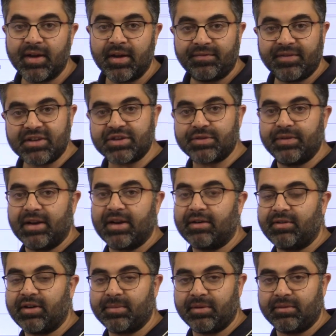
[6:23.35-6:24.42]
First, we'll
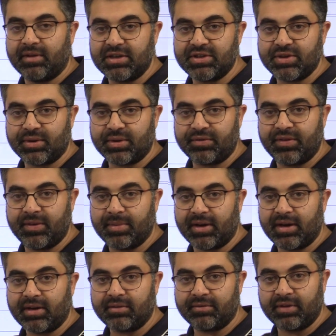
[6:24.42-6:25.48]
cover up the world geography
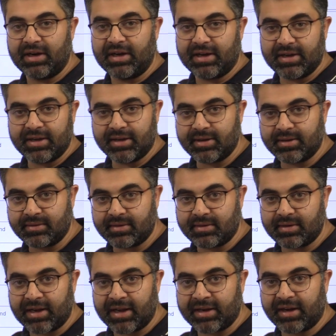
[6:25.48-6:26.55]
part, world uh,
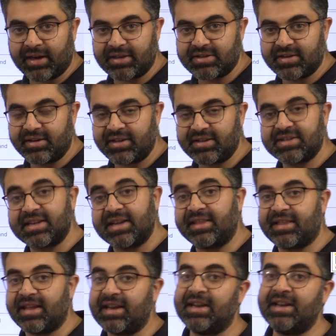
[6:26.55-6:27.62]
agriculture regions,
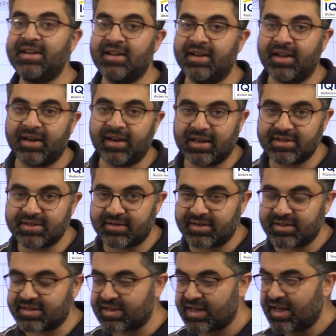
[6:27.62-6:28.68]
and then Indian agriculture
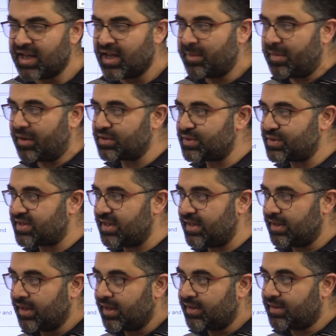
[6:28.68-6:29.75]
regions. Because you
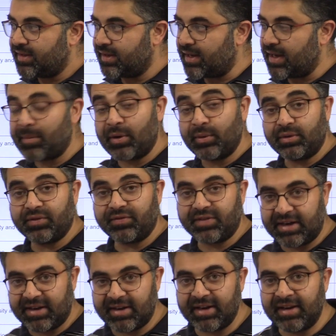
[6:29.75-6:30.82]
see, the amount of
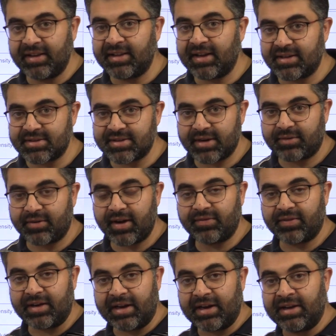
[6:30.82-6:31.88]
detailing that is required
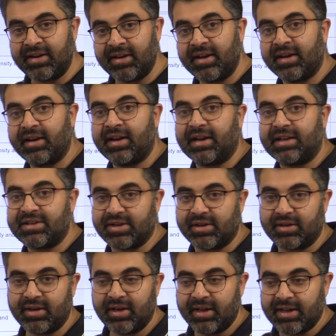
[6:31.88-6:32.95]
for Indian
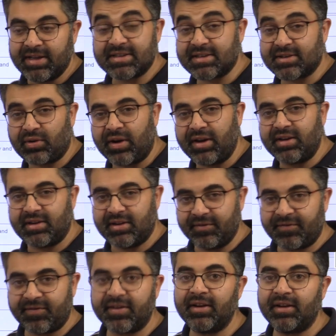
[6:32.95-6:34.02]
agriculture is quite
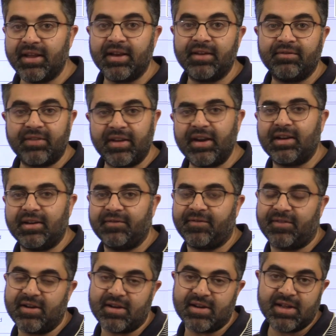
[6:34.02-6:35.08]
different than, very
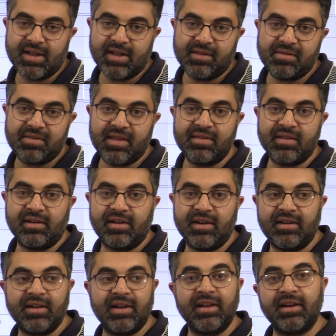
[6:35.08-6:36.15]
different than the
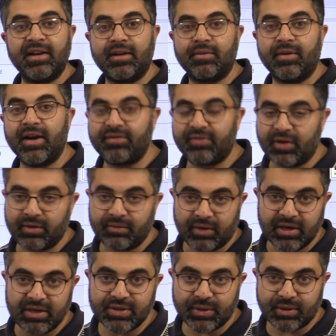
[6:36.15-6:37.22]
detailing required for
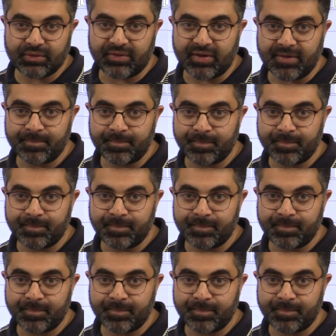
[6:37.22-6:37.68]
world geography.